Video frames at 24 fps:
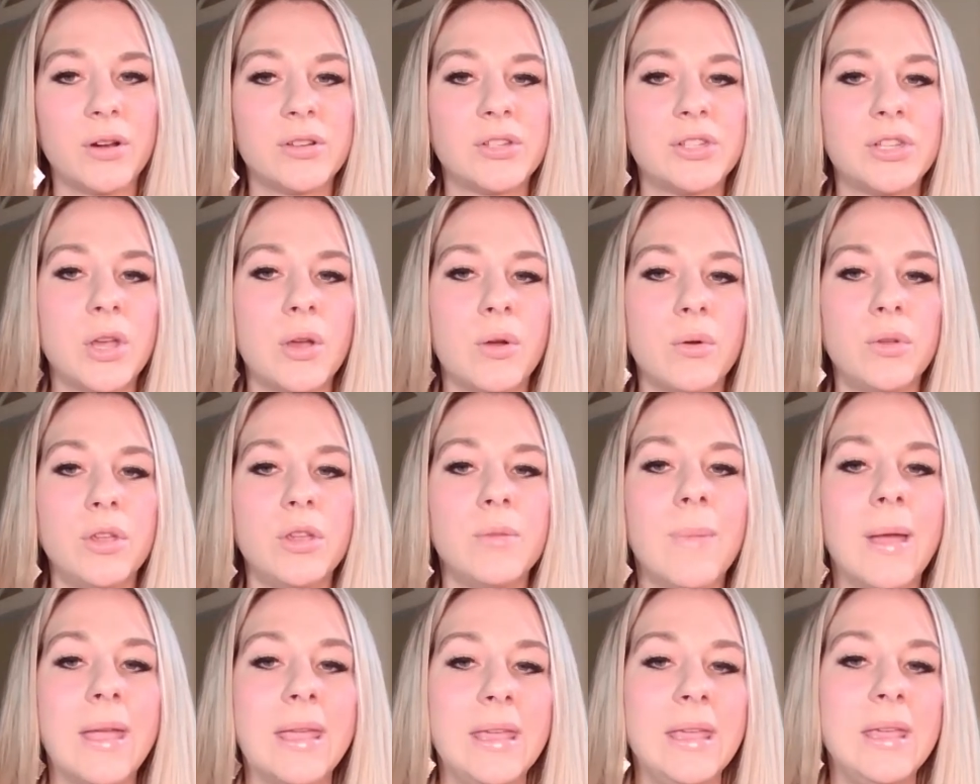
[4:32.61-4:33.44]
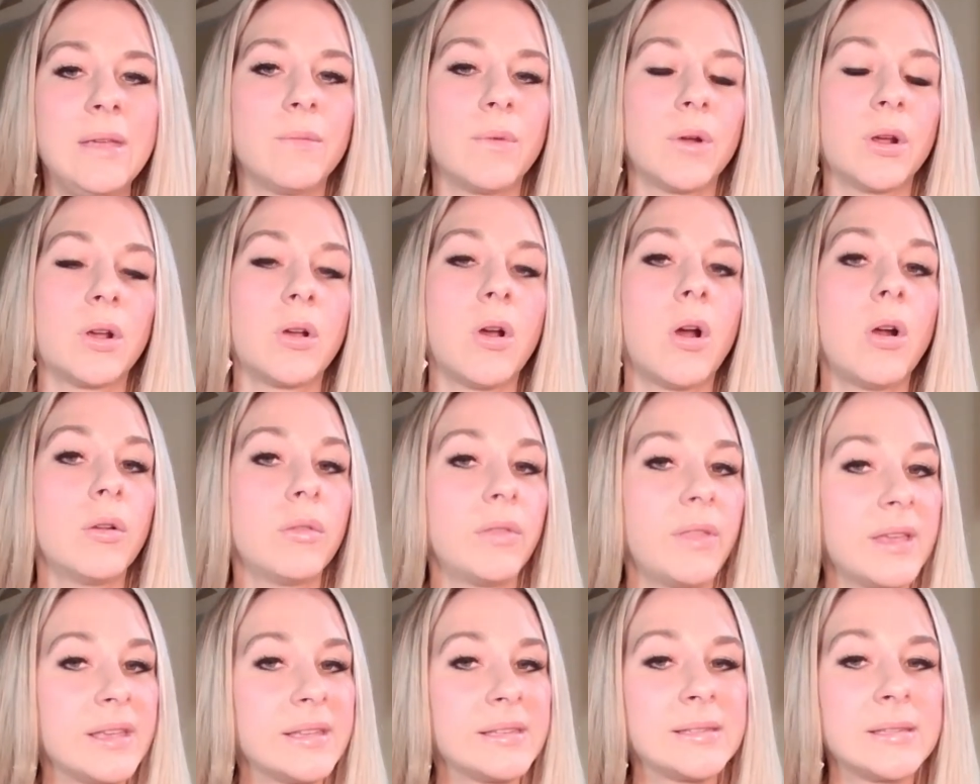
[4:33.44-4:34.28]
So you might eat
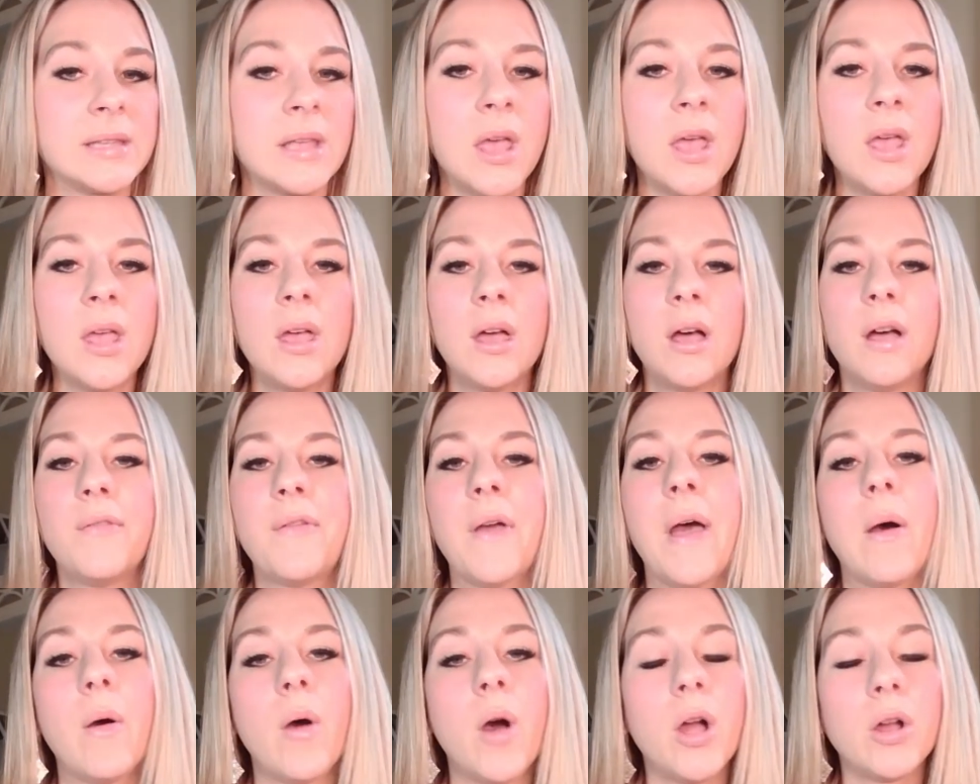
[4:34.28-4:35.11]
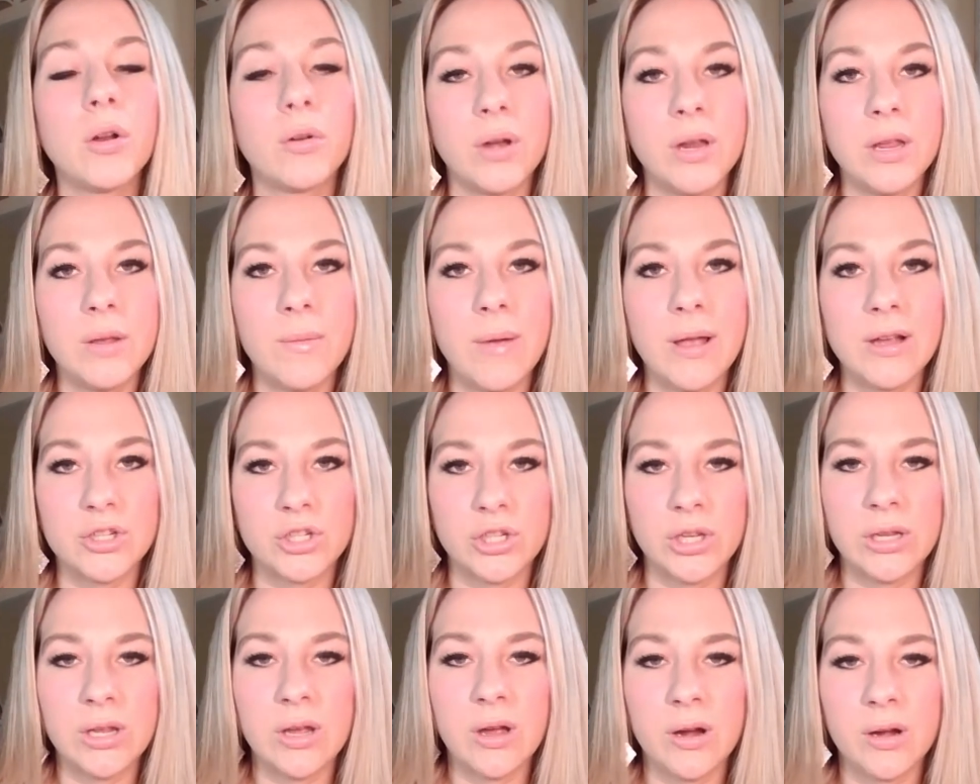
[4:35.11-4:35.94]
regardless of how hungry you
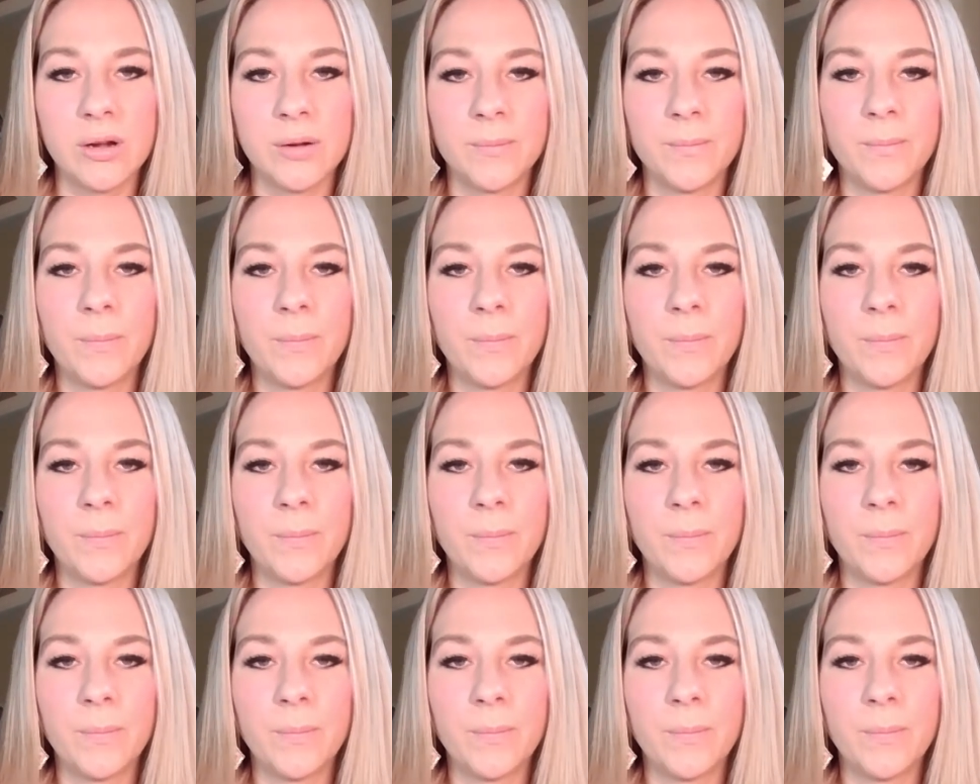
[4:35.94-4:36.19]
actually are.